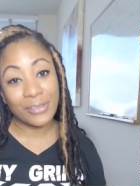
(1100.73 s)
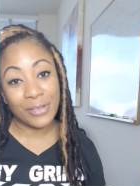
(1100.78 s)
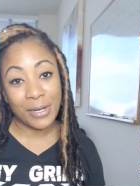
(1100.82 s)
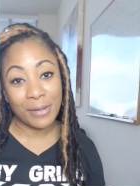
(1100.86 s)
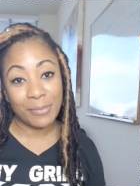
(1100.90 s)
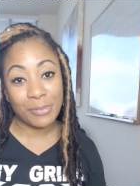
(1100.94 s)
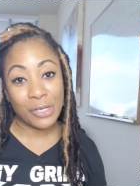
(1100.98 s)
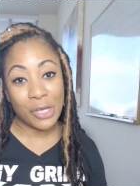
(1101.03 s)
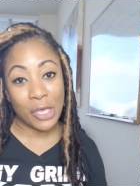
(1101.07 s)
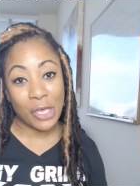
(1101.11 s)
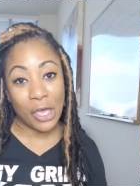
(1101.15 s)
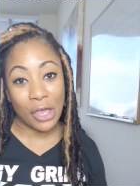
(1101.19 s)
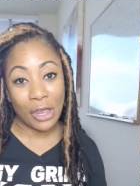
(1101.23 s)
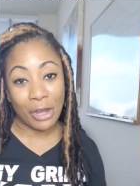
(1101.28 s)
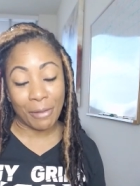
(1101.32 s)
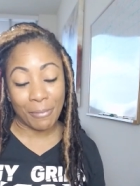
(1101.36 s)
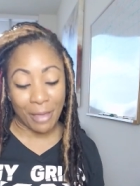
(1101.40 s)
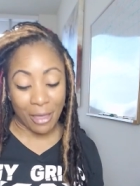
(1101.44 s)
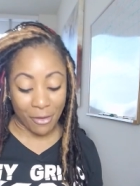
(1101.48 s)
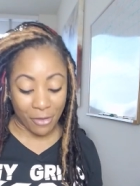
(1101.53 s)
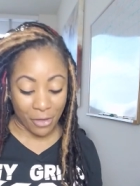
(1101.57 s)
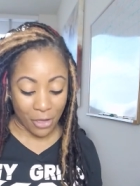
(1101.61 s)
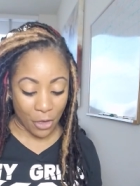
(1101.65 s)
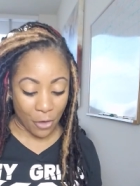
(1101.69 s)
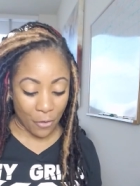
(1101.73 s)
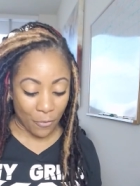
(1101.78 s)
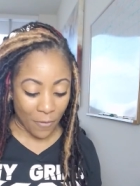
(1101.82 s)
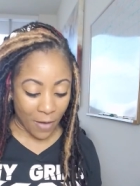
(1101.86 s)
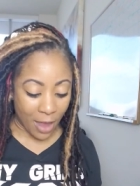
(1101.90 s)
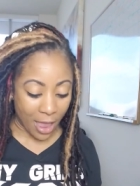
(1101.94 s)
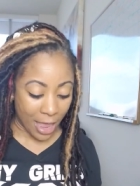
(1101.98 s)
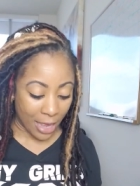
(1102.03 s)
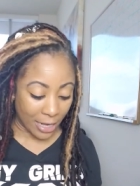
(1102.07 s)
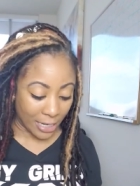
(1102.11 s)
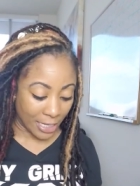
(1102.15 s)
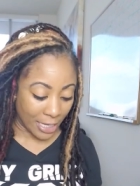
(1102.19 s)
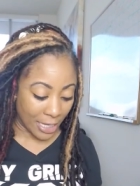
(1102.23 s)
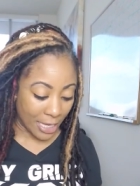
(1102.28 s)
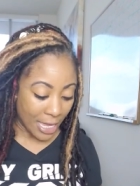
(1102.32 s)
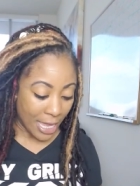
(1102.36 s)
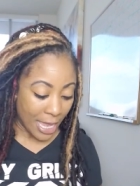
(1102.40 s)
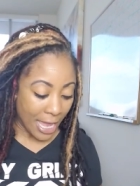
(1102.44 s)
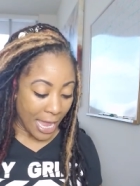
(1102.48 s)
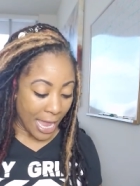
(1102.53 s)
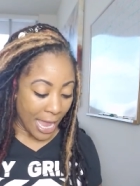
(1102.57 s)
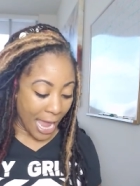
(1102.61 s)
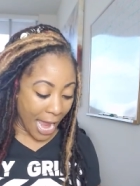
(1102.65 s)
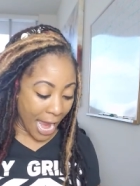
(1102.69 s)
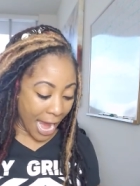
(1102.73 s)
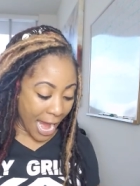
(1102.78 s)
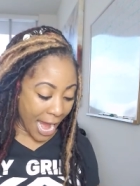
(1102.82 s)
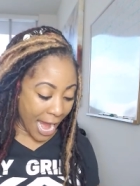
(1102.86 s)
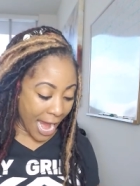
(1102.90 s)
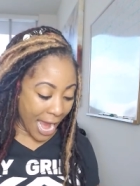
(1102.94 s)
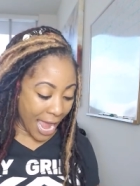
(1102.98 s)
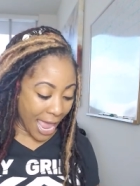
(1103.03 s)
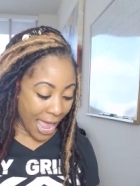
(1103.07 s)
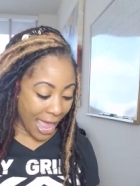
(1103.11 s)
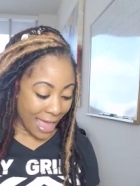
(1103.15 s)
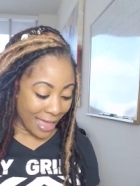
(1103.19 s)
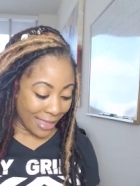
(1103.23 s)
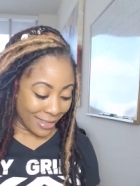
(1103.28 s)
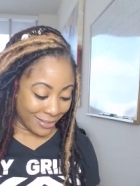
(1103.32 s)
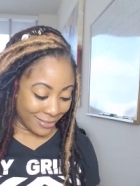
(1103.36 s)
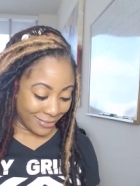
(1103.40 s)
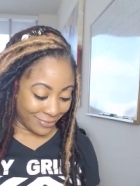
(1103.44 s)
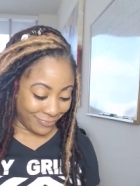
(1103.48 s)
I'm talking about. Go Rodney. And